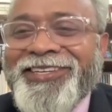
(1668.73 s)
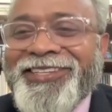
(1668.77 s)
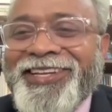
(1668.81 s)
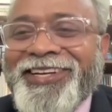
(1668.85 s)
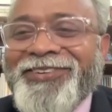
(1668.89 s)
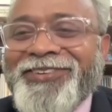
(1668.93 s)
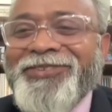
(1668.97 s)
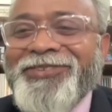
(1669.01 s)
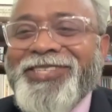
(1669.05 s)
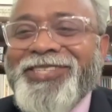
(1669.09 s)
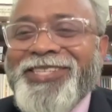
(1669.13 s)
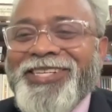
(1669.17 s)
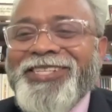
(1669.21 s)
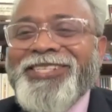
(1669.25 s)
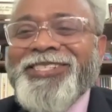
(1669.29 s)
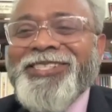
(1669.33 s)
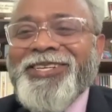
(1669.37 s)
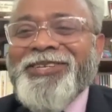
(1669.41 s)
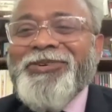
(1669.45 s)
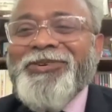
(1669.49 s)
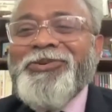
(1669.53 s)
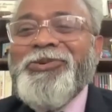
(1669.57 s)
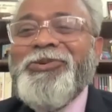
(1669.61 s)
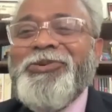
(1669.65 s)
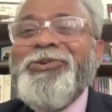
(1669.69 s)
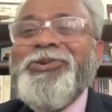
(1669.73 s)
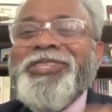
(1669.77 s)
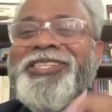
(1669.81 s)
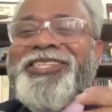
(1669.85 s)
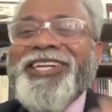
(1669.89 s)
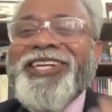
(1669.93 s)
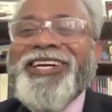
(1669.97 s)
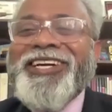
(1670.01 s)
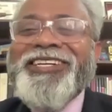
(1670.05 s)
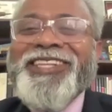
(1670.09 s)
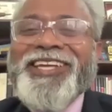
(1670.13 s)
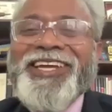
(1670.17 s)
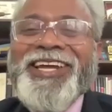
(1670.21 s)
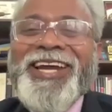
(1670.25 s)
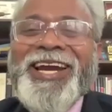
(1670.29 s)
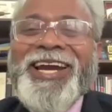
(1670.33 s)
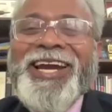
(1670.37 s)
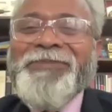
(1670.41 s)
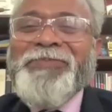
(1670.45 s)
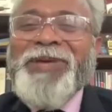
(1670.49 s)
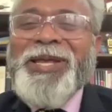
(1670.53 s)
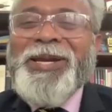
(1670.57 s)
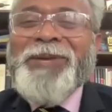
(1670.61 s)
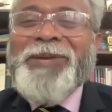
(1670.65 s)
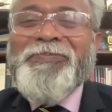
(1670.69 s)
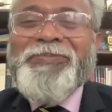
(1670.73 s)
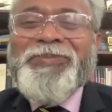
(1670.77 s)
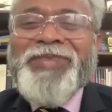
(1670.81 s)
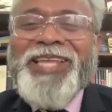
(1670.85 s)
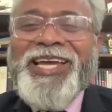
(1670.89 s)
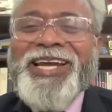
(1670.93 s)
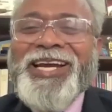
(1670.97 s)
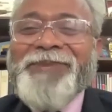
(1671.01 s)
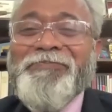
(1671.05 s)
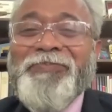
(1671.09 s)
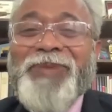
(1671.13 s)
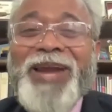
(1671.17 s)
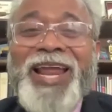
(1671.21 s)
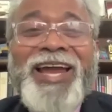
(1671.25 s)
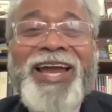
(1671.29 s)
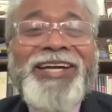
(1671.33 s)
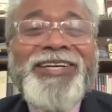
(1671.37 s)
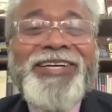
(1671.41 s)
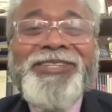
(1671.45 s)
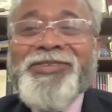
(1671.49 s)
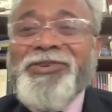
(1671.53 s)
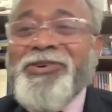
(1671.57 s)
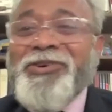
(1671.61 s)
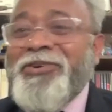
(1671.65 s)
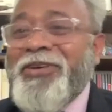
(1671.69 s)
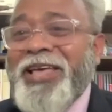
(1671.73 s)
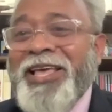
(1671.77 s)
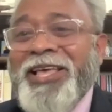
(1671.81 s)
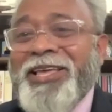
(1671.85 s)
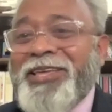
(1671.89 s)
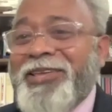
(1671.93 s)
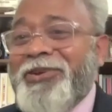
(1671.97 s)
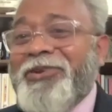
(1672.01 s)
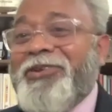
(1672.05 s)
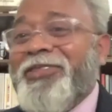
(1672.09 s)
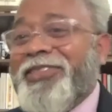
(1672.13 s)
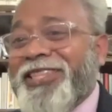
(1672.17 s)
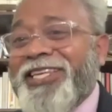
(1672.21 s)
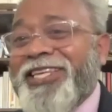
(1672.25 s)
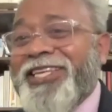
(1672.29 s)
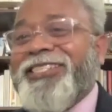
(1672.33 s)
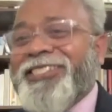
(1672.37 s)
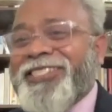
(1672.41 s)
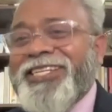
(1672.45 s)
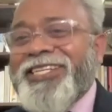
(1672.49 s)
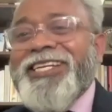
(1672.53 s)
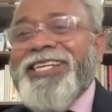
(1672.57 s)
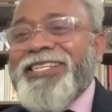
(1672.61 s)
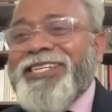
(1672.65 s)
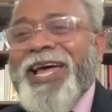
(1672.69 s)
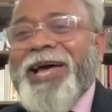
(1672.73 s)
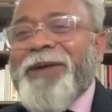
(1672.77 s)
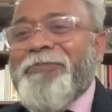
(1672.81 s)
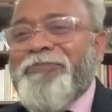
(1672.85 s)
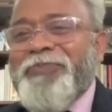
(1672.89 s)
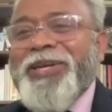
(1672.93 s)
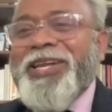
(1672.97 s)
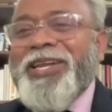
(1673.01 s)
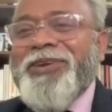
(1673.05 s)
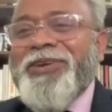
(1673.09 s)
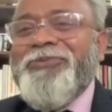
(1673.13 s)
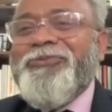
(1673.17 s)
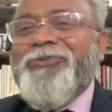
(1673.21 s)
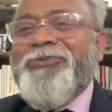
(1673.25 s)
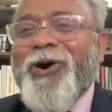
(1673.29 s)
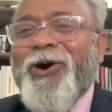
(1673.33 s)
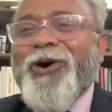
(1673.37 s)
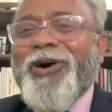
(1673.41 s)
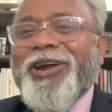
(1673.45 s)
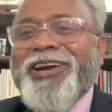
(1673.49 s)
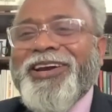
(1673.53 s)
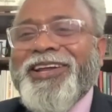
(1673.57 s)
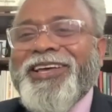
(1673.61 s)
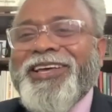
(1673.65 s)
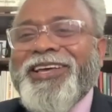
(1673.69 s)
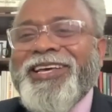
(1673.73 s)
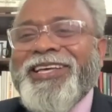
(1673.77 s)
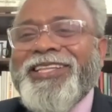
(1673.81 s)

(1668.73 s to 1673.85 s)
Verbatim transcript: That was just a ruse that they had been they had planned. So, you know, these things happen in war.